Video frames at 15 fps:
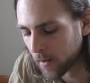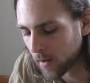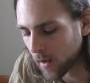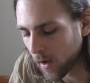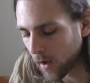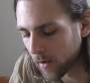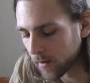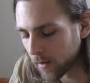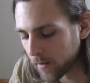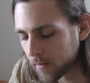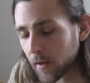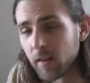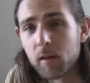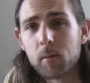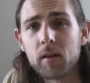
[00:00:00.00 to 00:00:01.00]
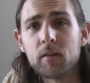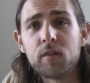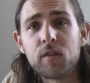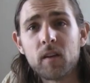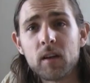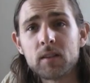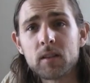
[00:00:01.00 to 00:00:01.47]
I, I've definitely been
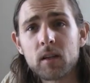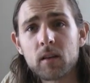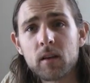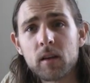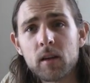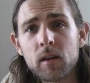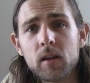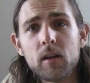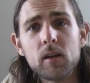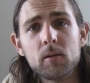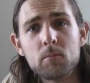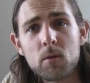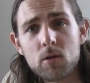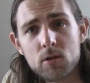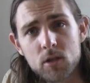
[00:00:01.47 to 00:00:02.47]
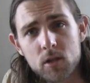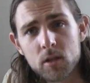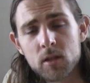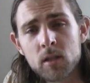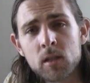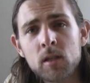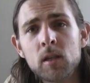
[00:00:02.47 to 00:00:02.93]
physically,
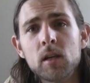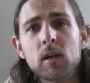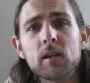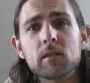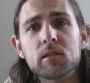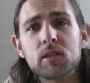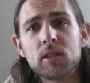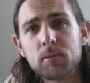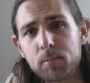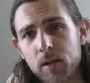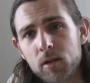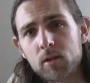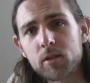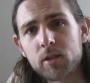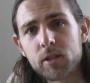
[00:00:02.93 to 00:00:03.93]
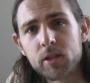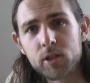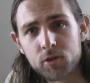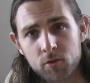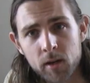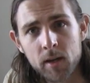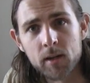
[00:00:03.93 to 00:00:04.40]
emotionally, and spiritually
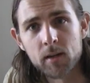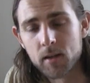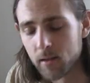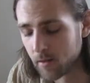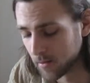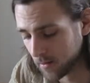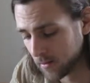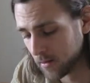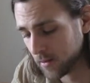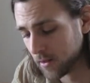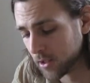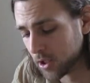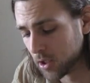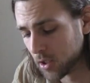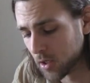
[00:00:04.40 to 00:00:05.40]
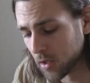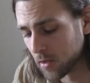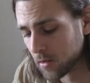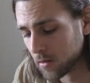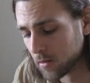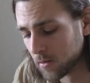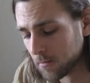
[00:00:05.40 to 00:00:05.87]
drained this year
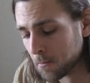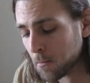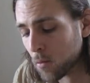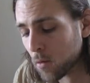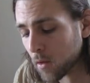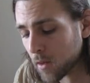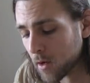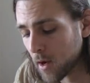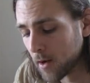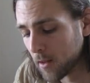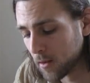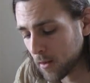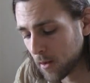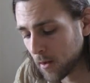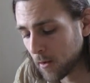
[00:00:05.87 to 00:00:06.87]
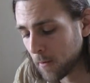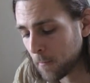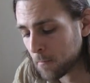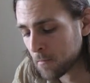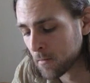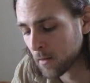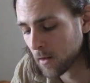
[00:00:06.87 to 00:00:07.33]
more than anything,
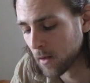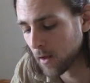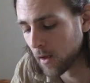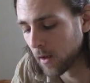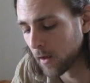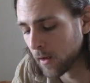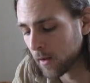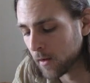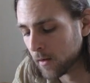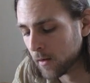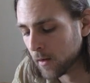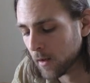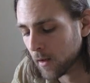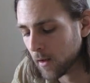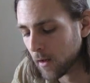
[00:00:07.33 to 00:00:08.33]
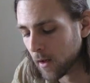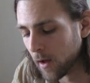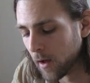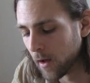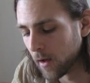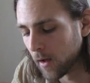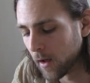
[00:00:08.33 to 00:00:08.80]
and
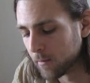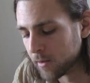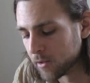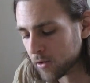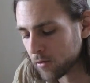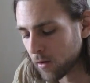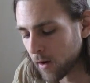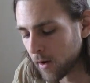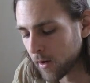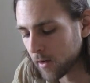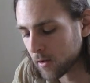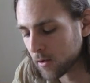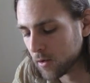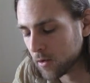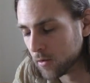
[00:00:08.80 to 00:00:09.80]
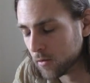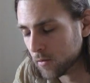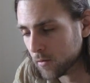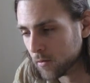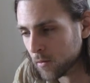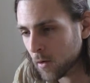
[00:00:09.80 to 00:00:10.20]
uh, I've been trying to